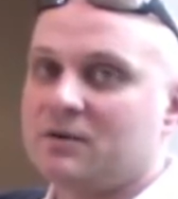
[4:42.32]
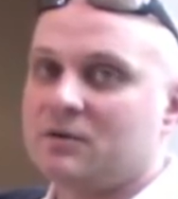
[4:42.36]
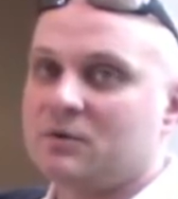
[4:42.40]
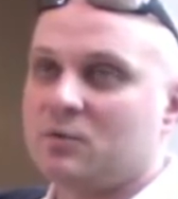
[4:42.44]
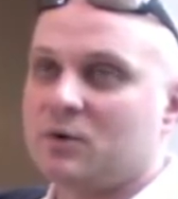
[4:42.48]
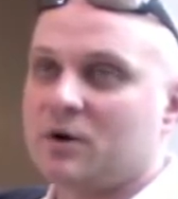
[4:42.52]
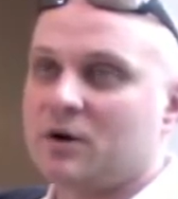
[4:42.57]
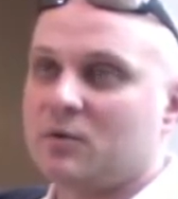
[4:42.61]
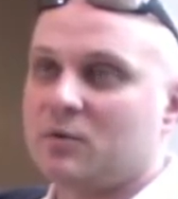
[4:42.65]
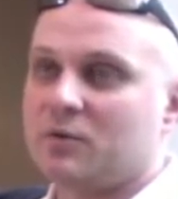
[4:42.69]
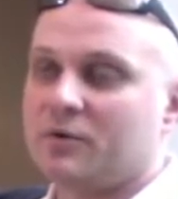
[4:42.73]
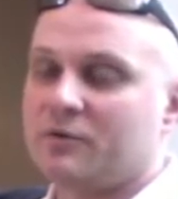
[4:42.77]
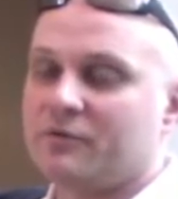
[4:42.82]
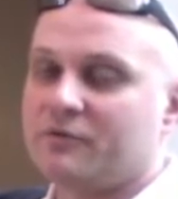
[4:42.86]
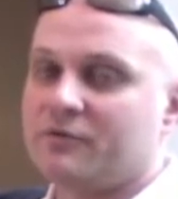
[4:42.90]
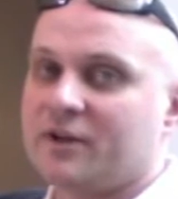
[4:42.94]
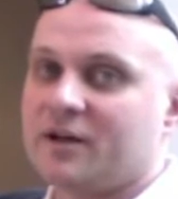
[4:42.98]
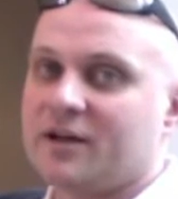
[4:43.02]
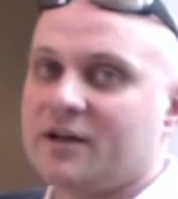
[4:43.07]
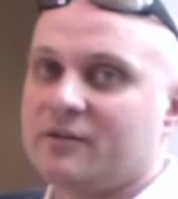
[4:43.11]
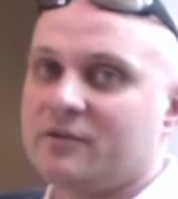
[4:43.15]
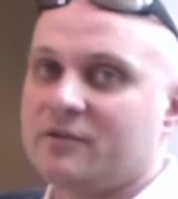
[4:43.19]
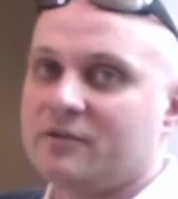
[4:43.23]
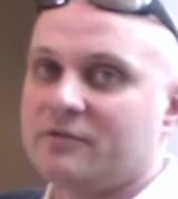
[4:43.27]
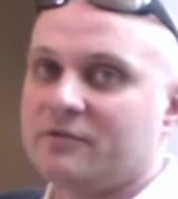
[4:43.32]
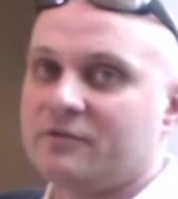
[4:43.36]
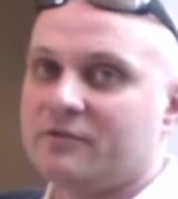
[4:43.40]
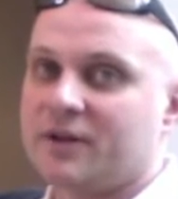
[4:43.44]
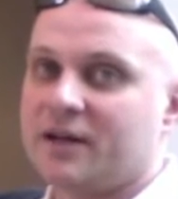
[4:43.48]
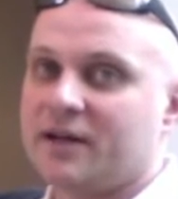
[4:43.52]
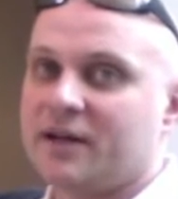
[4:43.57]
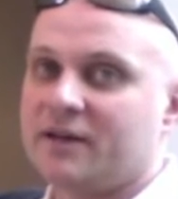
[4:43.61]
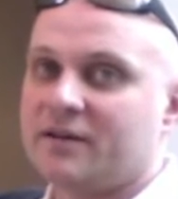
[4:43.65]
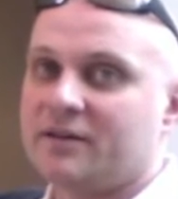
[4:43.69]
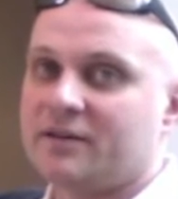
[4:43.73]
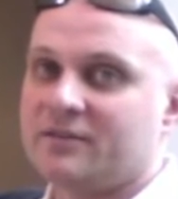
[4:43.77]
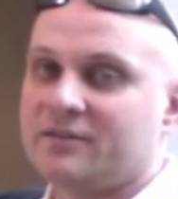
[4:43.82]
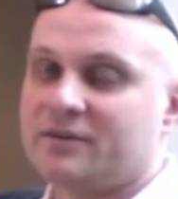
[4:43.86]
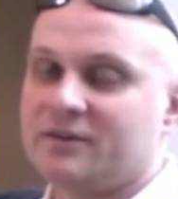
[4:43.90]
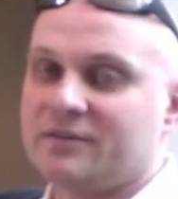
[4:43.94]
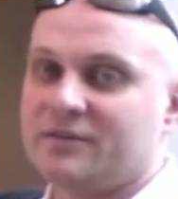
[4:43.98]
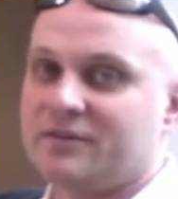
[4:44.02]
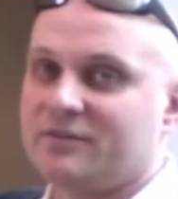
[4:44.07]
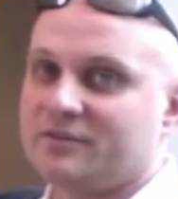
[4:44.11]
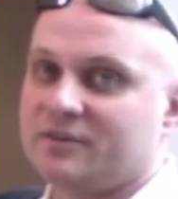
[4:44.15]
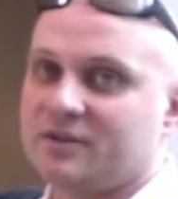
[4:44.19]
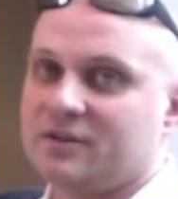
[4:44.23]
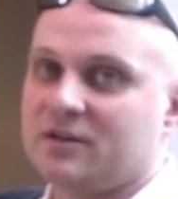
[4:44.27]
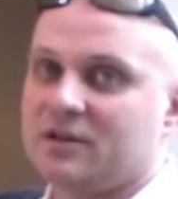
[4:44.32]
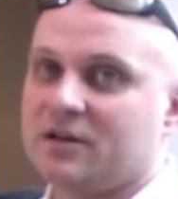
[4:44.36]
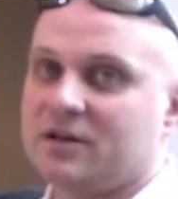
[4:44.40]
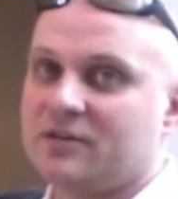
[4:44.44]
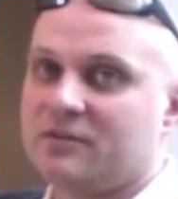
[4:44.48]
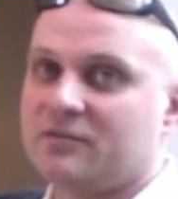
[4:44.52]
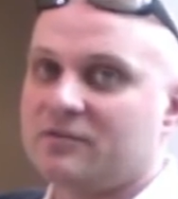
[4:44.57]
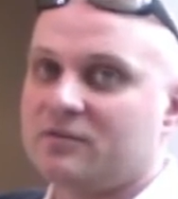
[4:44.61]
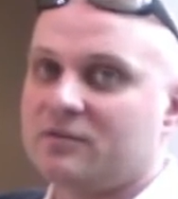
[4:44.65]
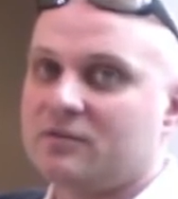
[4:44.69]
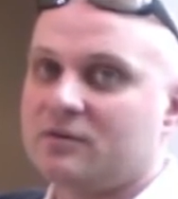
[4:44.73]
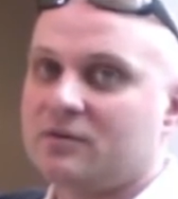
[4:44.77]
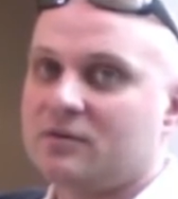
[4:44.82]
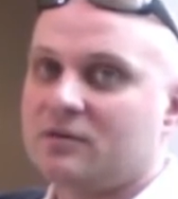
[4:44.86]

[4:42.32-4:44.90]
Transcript: while we're flying their flag. It's still us.